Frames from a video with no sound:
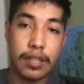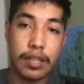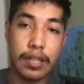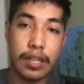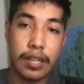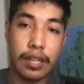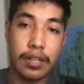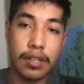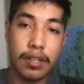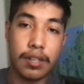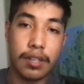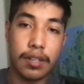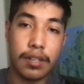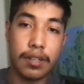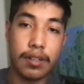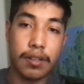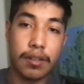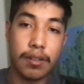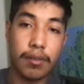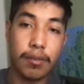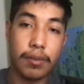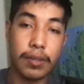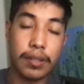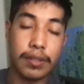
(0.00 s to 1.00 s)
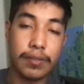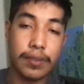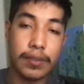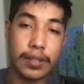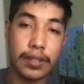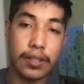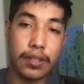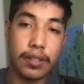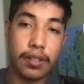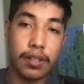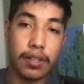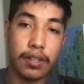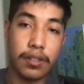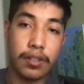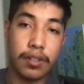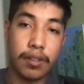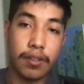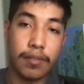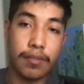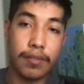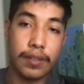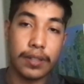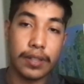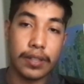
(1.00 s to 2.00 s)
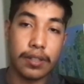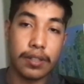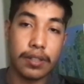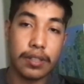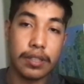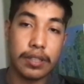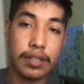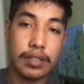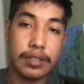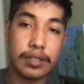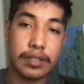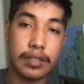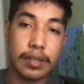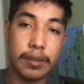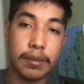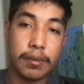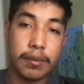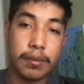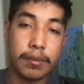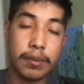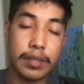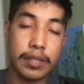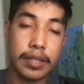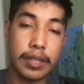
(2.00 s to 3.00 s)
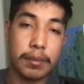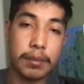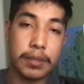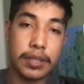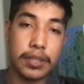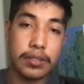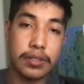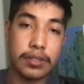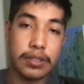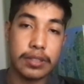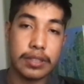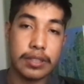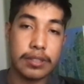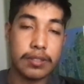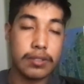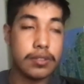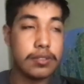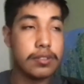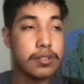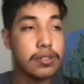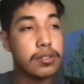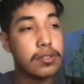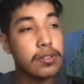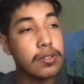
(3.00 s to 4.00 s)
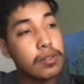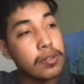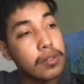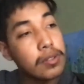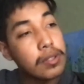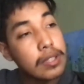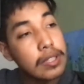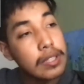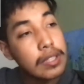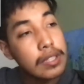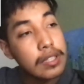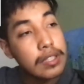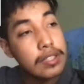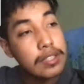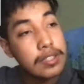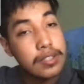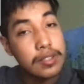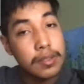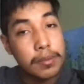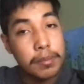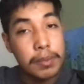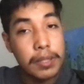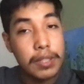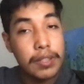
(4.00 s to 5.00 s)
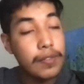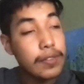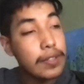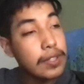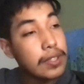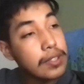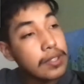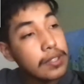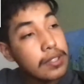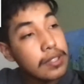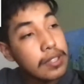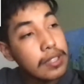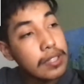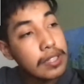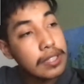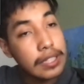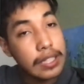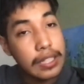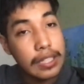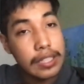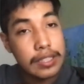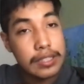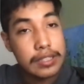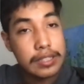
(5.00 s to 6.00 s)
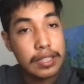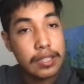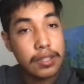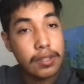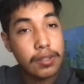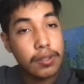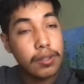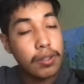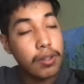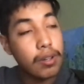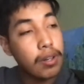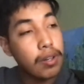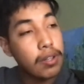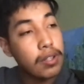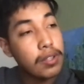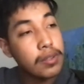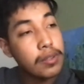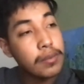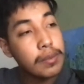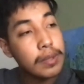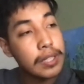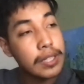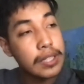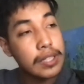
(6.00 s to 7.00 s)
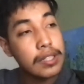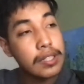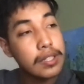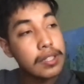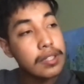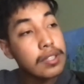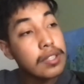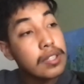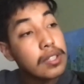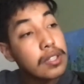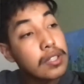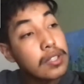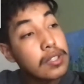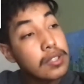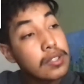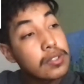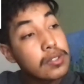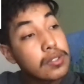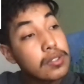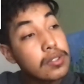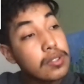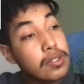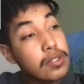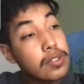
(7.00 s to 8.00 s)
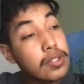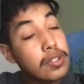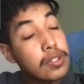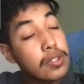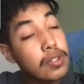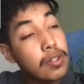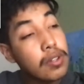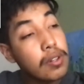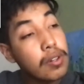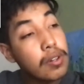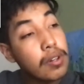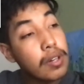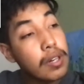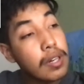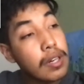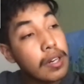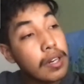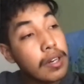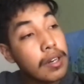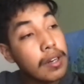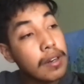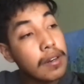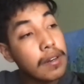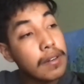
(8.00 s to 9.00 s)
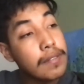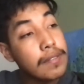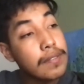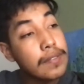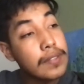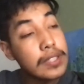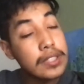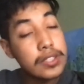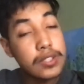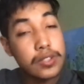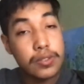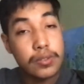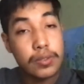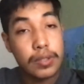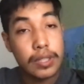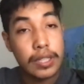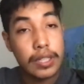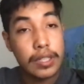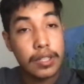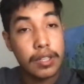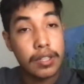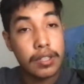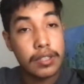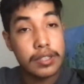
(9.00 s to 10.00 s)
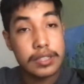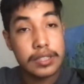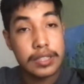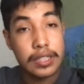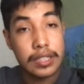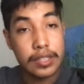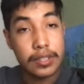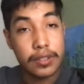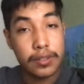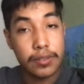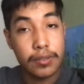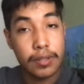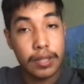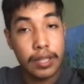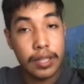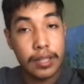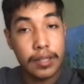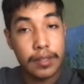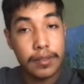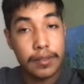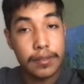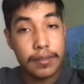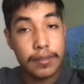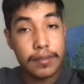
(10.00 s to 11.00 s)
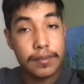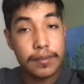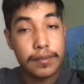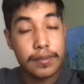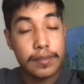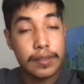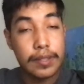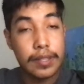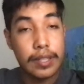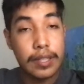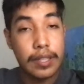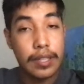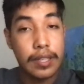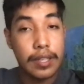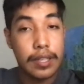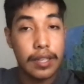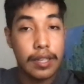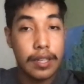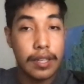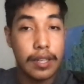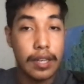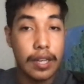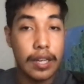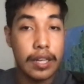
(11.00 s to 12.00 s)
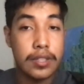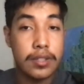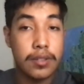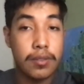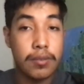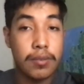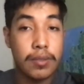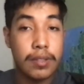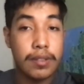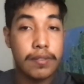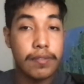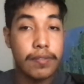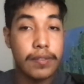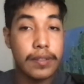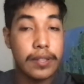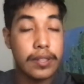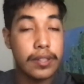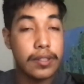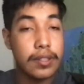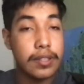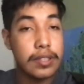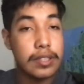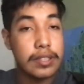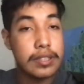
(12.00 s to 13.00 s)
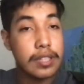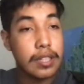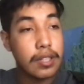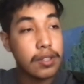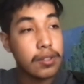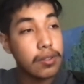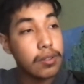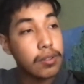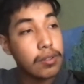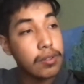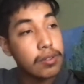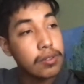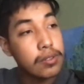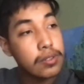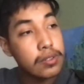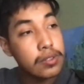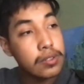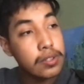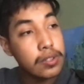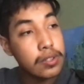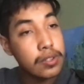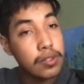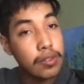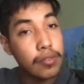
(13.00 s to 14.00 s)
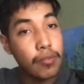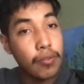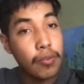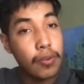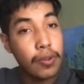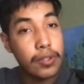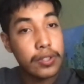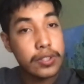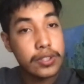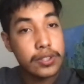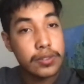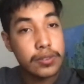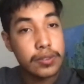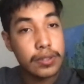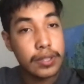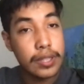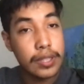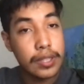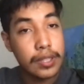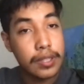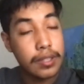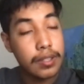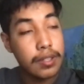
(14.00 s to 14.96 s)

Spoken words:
and our ring finger, our 3rd finger. So we're gonna be using those. So your middle finger again is gonna go all the way to your 5th string on the 2nd fret, and your ring finger is gonna go to your 4th string